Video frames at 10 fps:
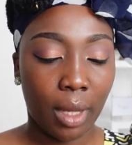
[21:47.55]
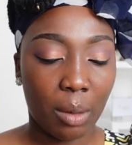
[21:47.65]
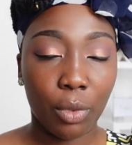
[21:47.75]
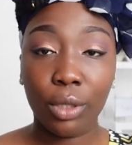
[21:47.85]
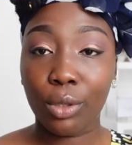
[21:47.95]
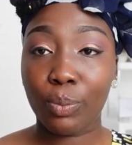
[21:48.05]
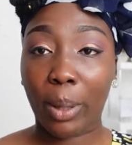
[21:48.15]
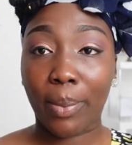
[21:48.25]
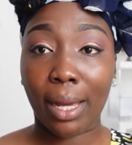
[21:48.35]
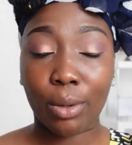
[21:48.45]
I'm going to use
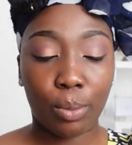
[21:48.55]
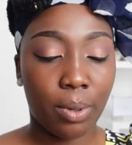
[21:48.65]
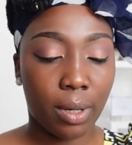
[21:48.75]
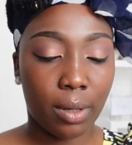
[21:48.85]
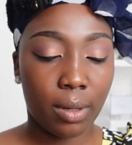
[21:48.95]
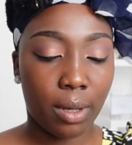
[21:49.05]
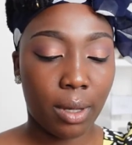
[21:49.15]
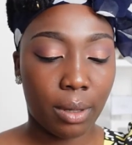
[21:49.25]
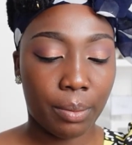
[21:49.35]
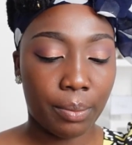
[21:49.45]
my black opal,
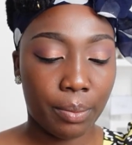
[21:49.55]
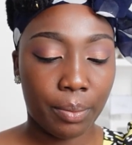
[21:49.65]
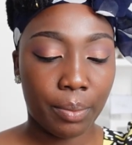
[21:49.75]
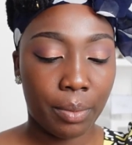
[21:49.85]
um,